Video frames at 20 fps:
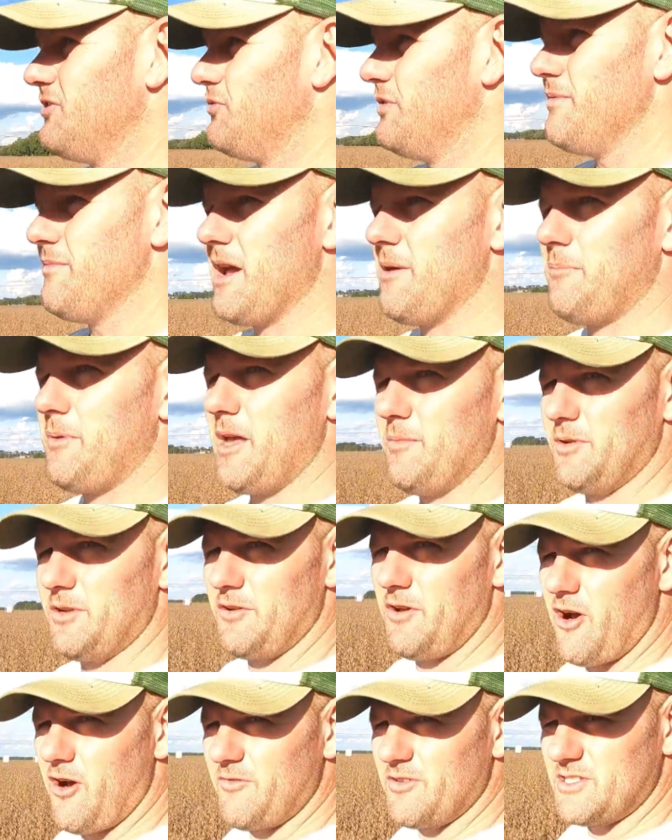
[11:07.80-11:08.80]
we might be able to
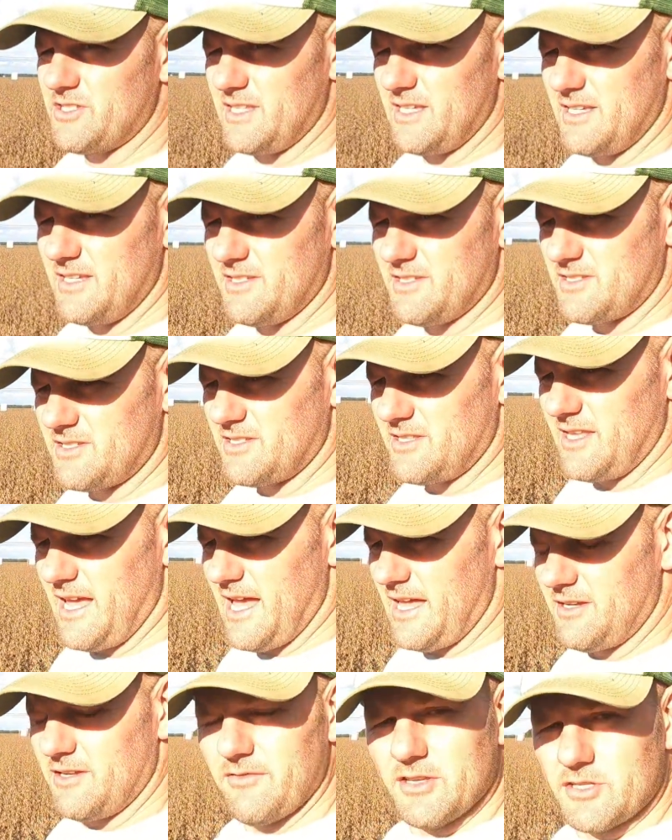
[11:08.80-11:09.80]
harvest these the
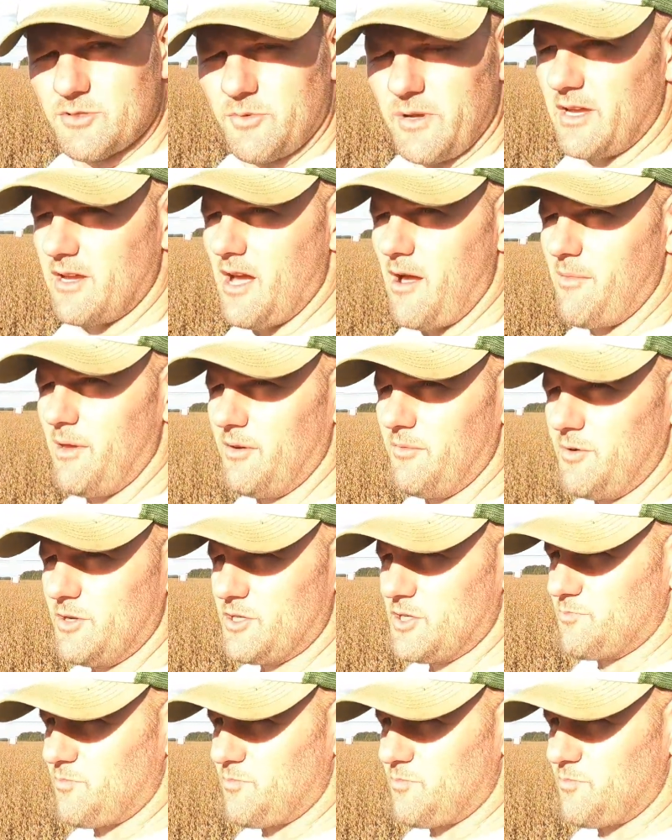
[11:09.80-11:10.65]
end of this week coming, which